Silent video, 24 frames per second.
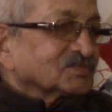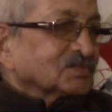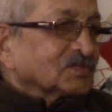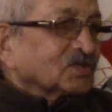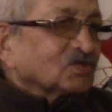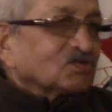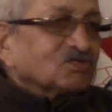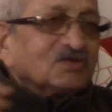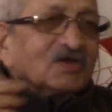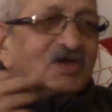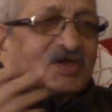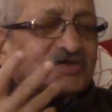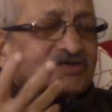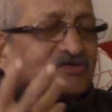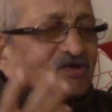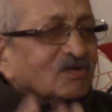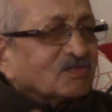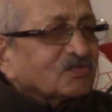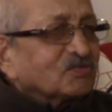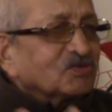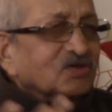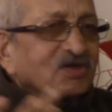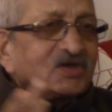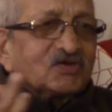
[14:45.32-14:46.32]
Do your
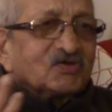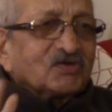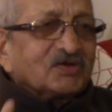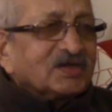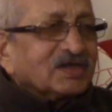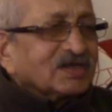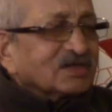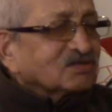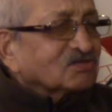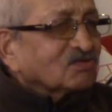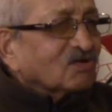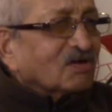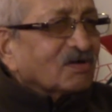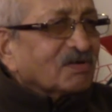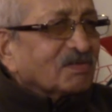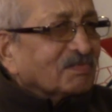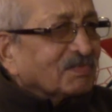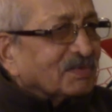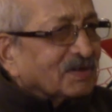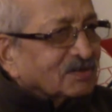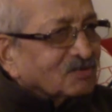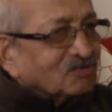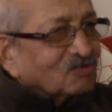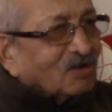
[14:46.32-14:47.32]
job, do your duty, don't
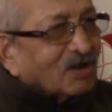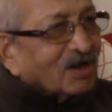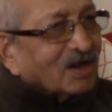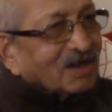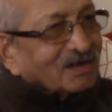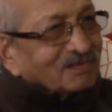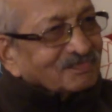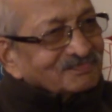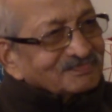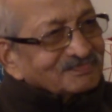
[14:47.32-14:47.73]
harm.